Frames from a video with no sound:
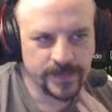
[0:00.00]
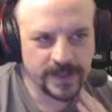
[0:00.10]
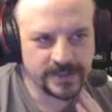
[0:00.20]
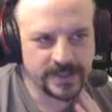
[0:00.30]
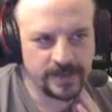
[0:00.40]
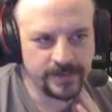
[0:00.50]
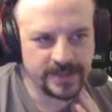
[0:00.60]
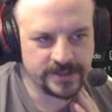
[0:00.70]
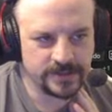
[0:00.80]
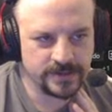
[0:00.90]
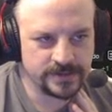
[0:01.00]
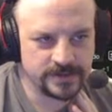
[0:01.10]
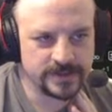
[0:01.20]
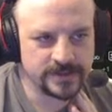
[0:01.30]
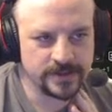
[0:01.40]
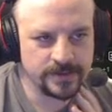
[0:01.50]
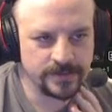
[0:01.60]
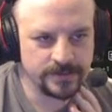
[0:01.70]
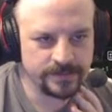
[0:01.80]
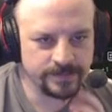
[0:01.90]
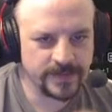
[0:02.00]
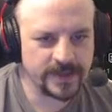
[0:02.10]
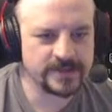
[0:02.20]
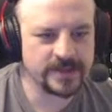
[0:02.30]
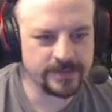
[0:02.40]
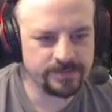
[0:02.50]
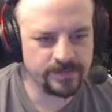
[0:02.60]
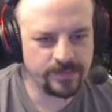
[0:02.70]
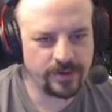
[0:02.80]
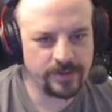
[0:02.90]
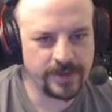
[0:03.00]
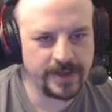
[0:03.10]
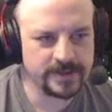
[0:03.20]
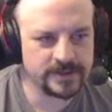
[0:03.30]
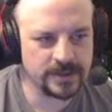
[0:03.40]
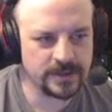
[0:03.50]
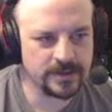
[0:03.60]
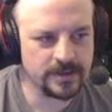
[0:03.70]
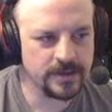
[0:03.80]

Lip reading: Its animation system, like I said, pretty basic,